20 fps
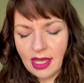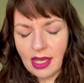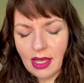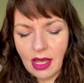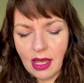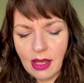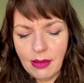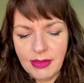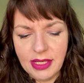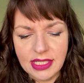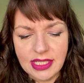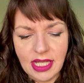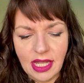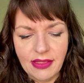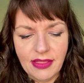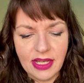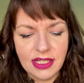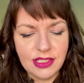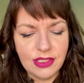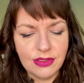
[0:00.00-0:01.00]
It's
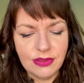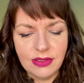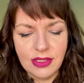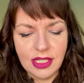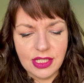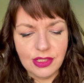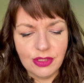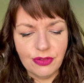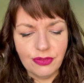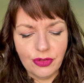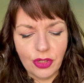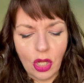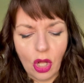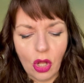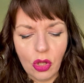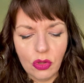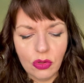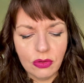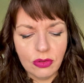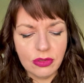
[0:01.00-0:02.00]
like that sort of
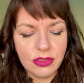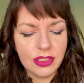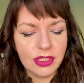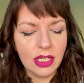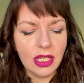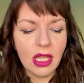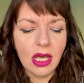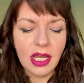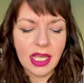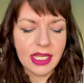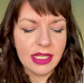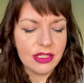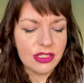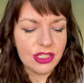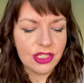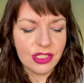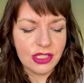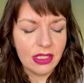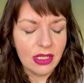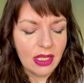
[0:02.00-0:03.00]
cold
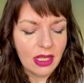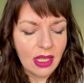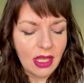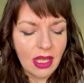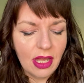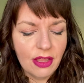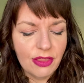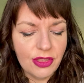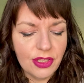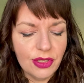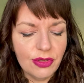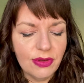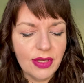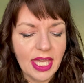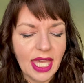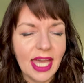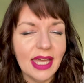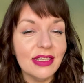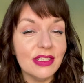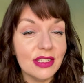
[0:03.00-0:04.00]
light that you
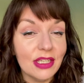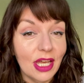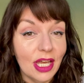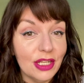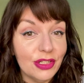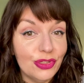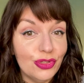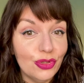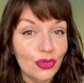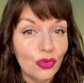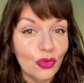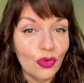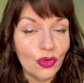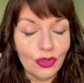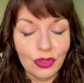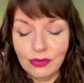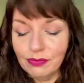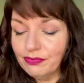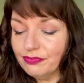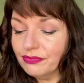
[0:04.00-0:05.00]
get at
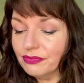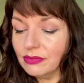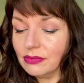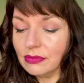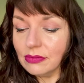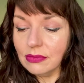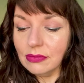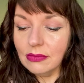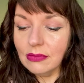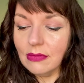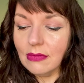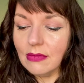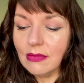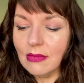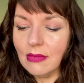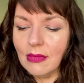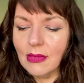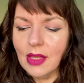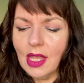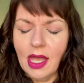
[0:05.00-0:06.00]
dawn.
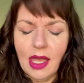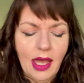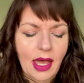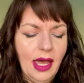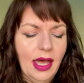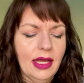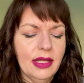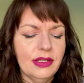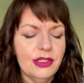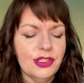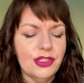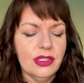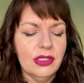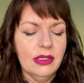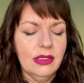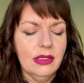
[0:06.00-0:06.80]
And